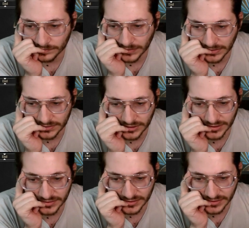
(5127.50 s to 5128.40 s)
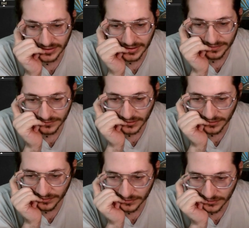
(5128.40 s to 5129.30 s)
what are the chances they have
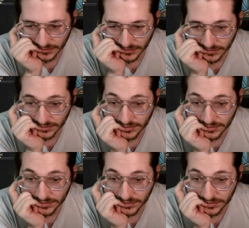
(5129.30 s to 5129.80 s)
other